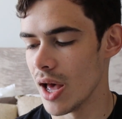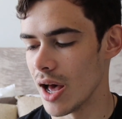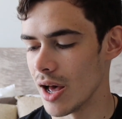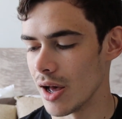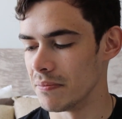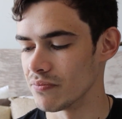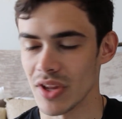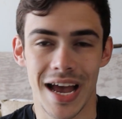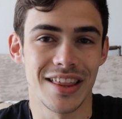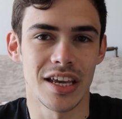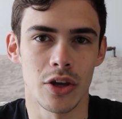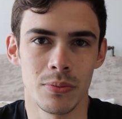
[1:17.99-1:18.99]

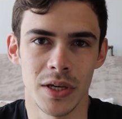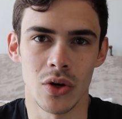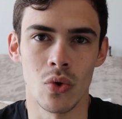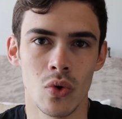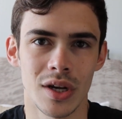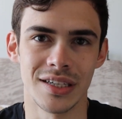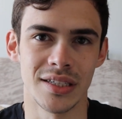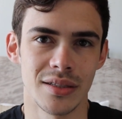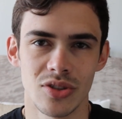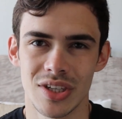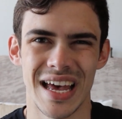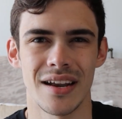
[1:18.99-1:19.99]
I think it'd be cool because
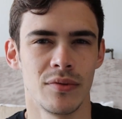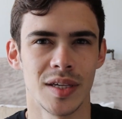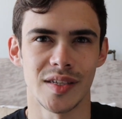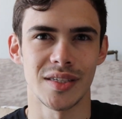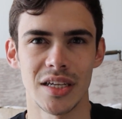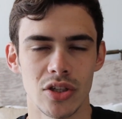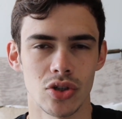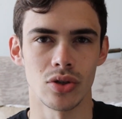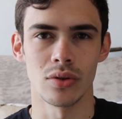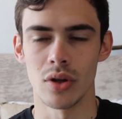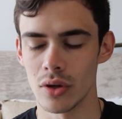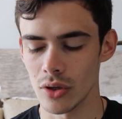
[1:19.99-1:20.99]
it's kind of his
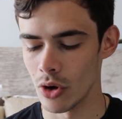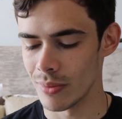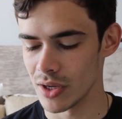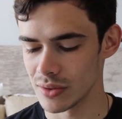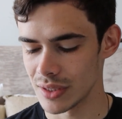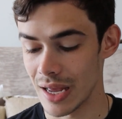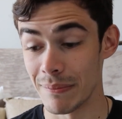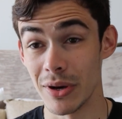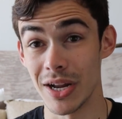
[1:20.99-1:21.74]
signature look almost,